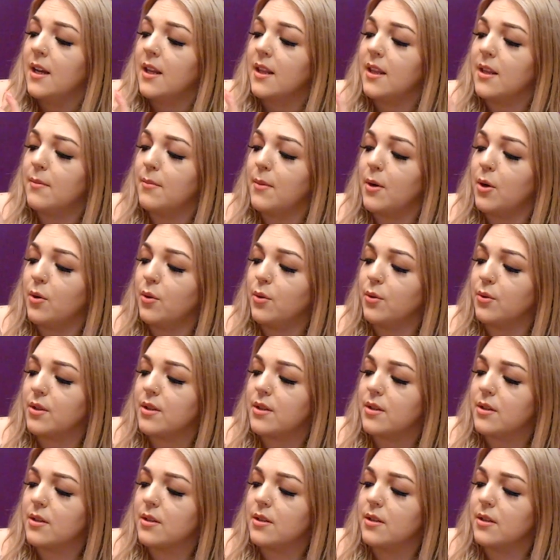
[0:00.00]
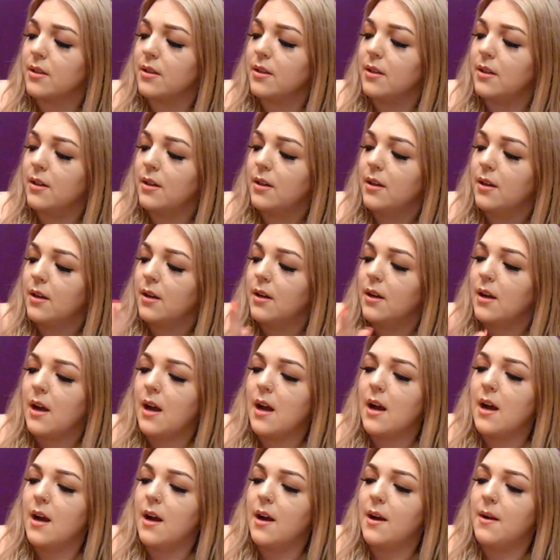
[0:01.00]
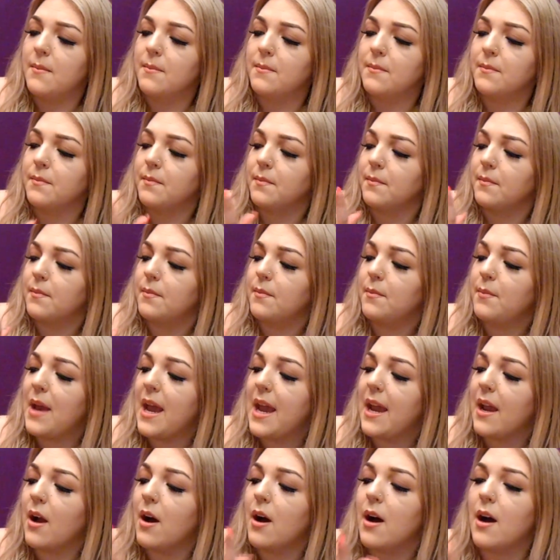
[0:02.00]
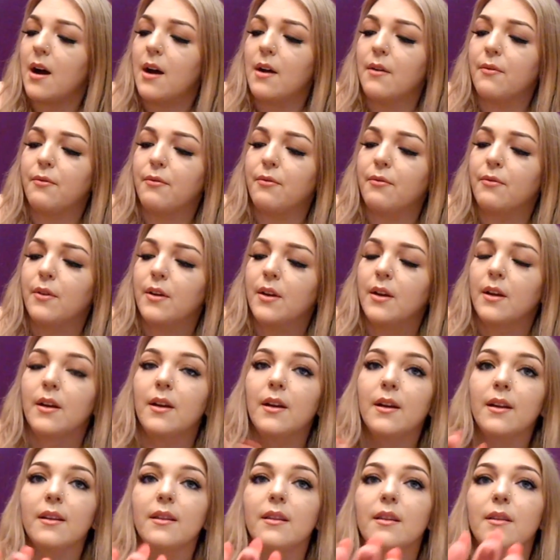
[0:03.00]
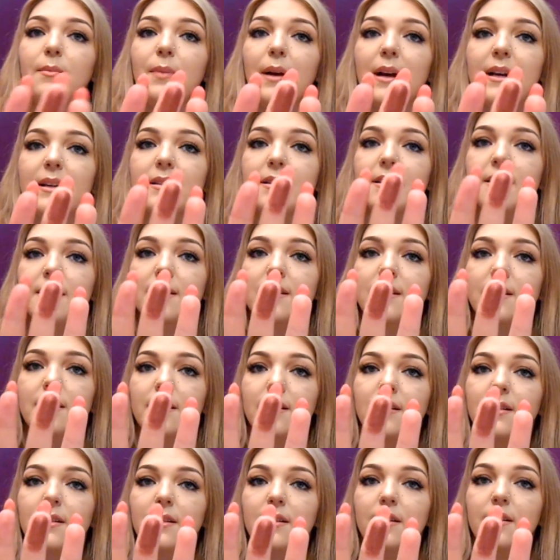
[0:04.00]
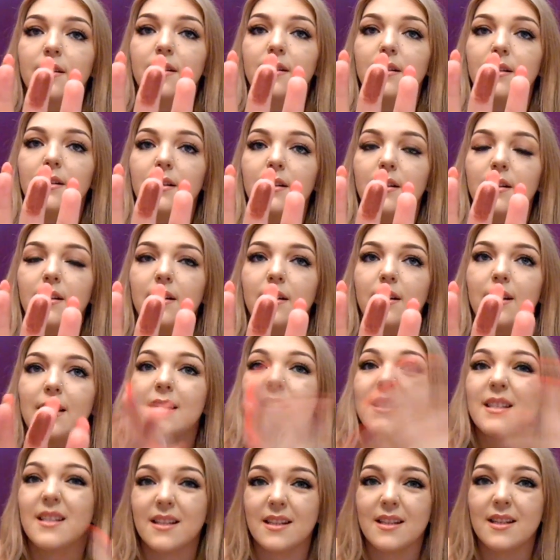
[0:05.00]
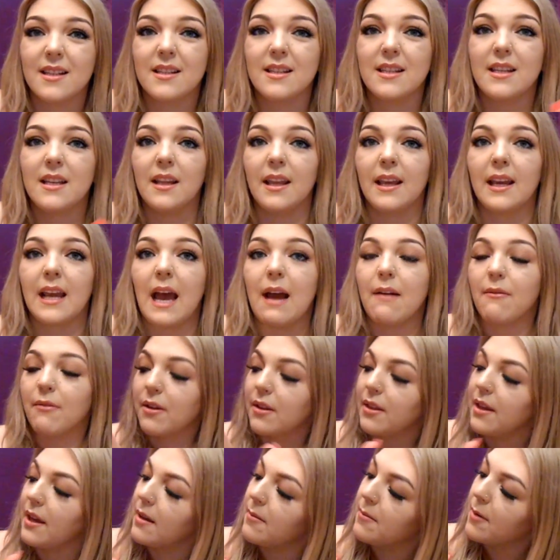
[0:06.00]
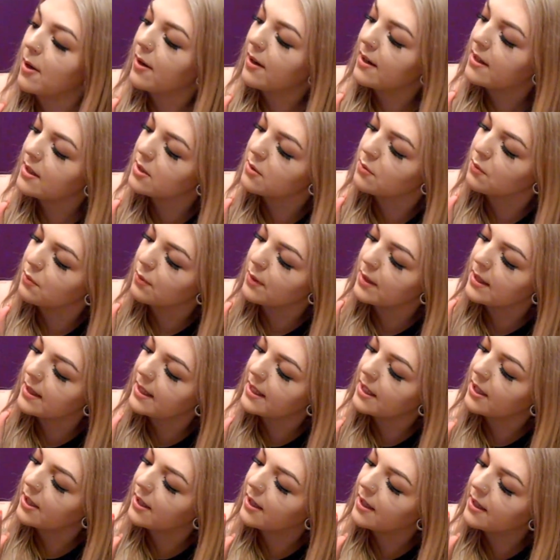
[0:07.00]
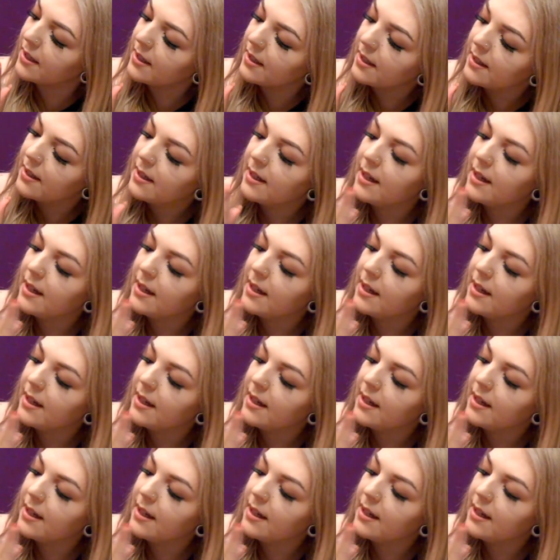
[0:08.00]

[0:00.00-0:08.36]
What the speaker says: the most payoff, the best consistency. Like everything about it is really good.